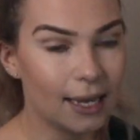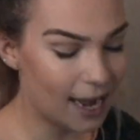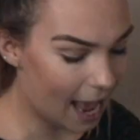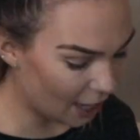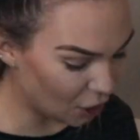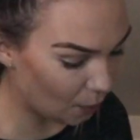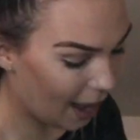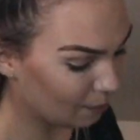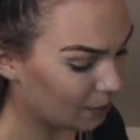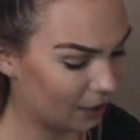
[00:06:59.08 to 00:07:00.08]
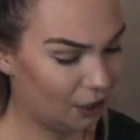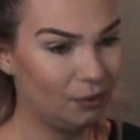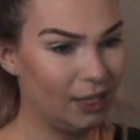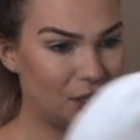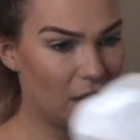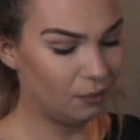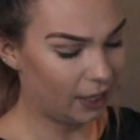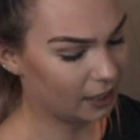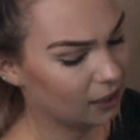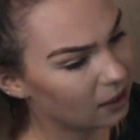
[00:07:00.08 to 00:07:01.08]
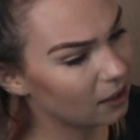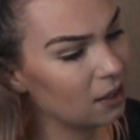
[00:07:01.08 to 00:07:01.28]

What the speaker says: a net. You absolutely don't need